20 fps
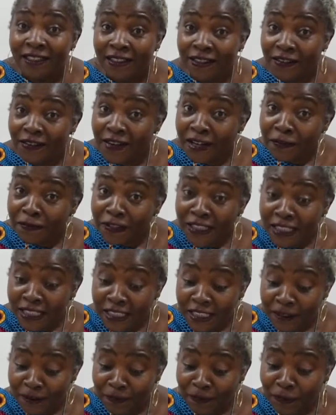
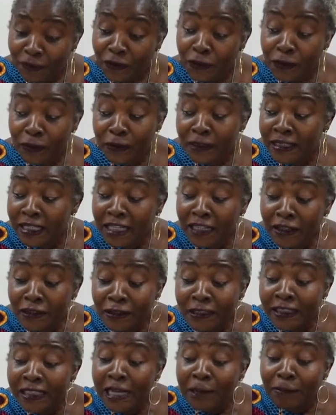graffiti using the
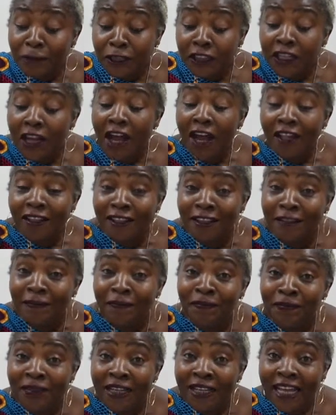same chart
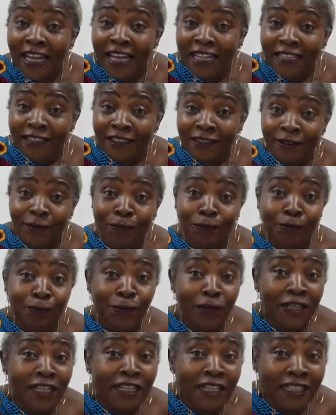and
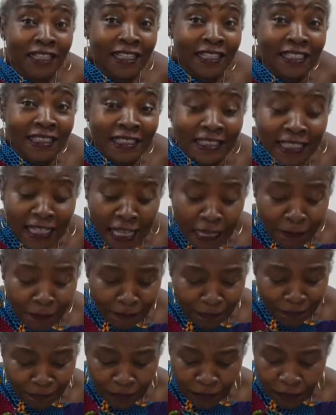putting his name.
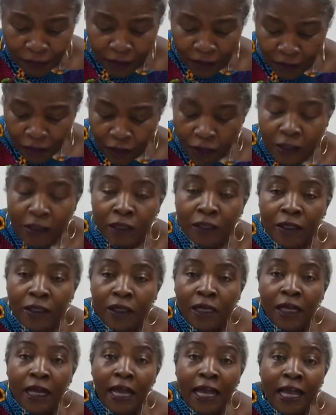
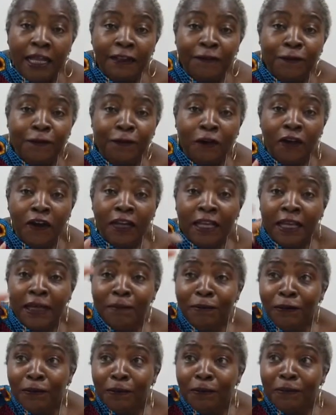And for
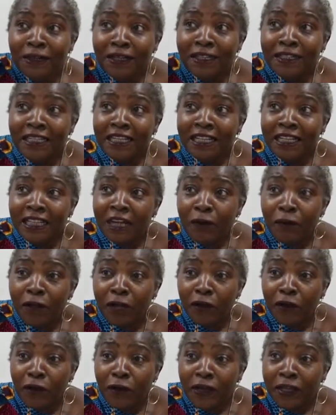him, the building, they
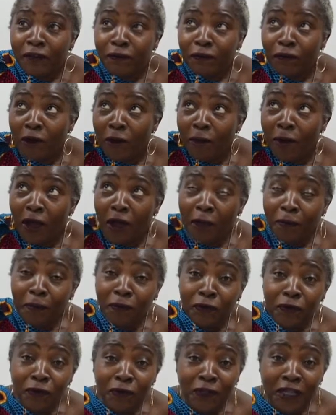were going from
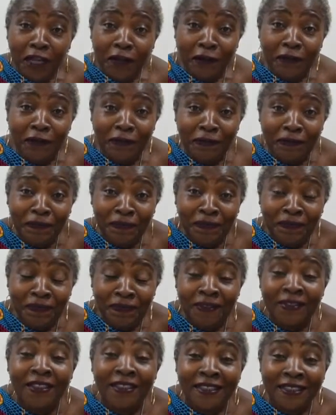up to down.
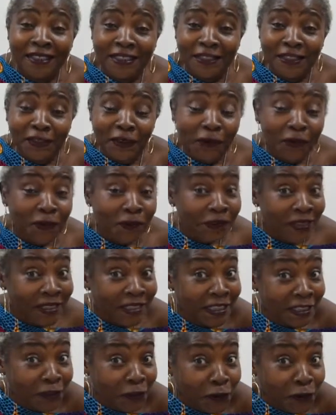So this
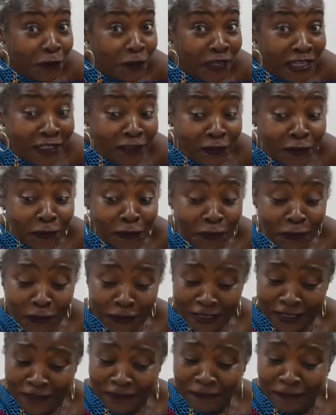is a way to do
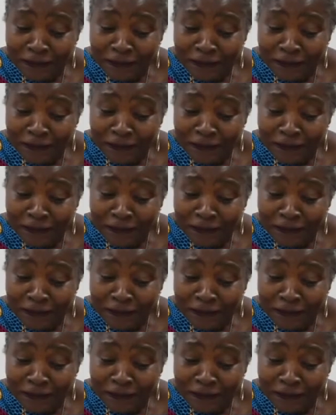it.